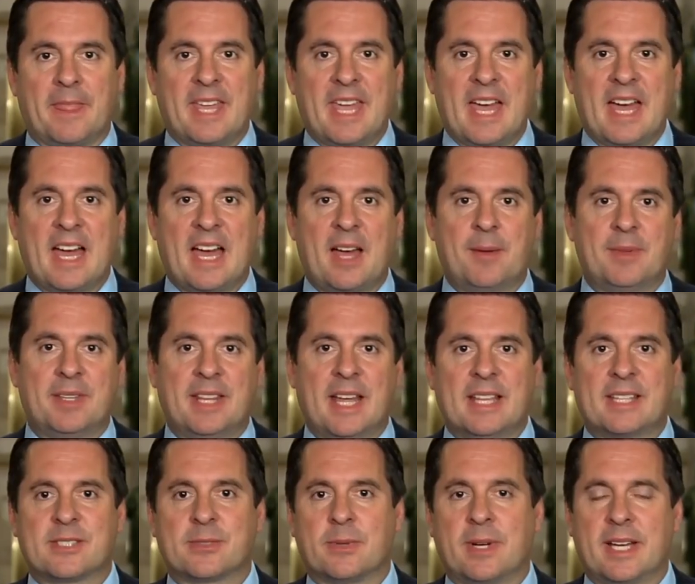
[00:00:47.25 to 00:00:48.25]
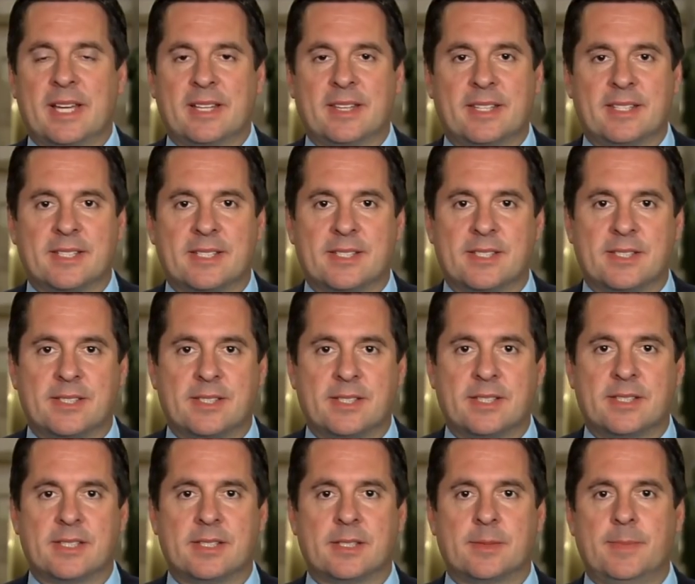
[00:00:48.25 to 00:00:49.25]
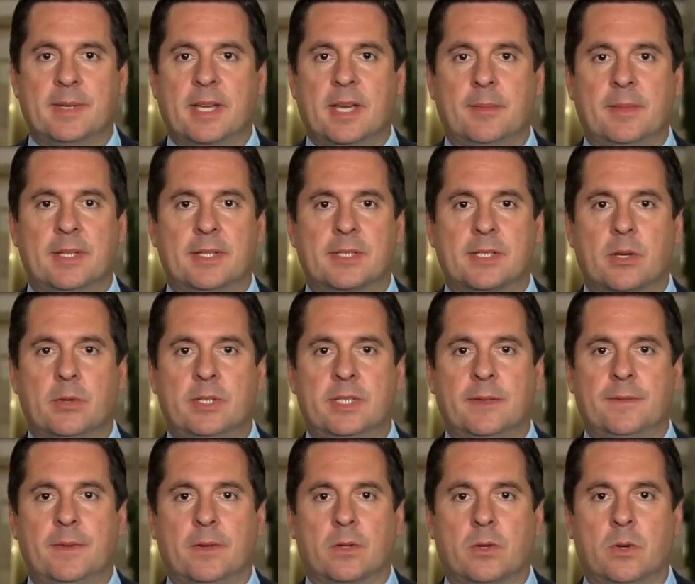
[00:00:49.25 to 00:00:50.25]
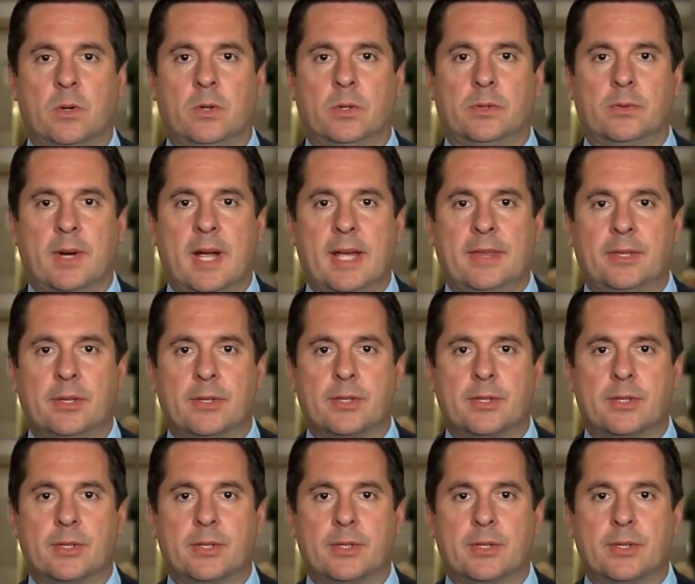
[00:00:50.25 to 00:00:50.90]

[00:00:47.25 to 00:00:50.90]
Yeah, I mean, that's why this is becoming so difficult, right?